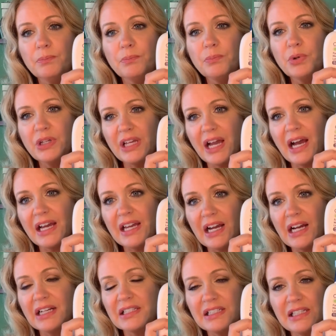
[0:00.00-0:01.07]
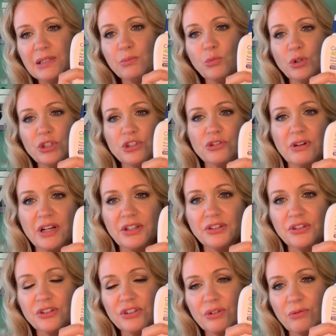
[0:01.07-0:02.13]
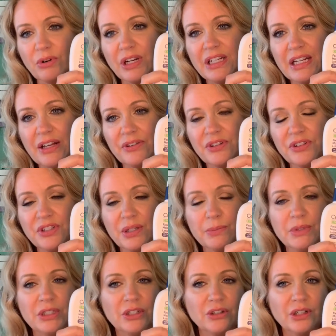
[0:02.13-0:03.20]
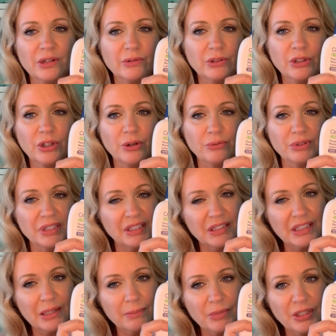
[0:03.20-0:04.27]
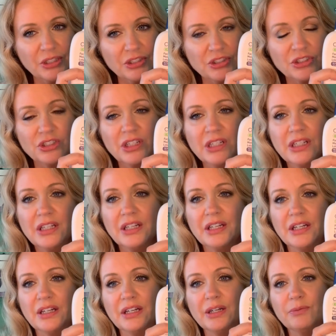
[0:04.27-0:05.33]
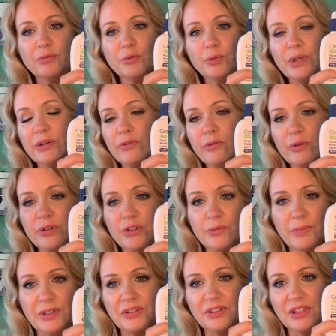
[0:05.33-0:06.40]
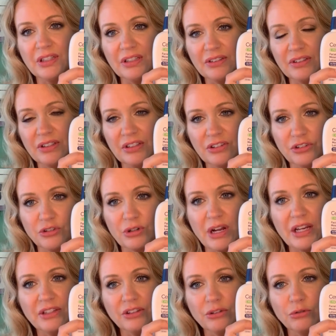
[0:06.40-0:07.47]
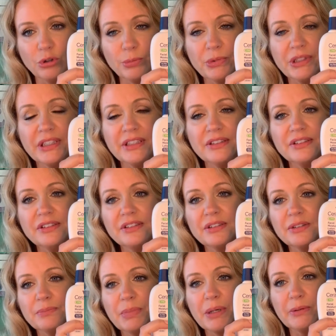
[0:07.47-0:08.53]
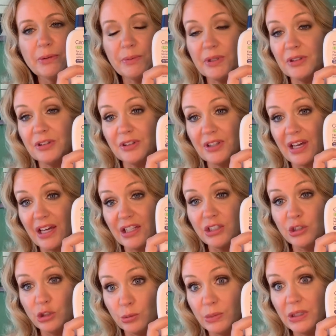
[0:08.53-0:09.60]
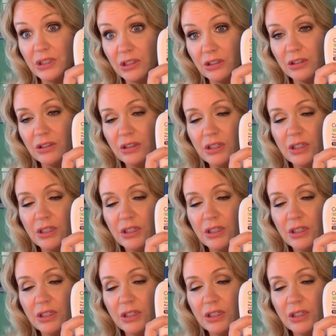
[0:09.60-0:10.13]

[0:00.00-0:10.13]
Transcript: pretty high octane moisturizers, and right now this time of year I really don't need that much. For whatever reason, my skin isn't as dry as it normally is, probably because it's hot and humid here.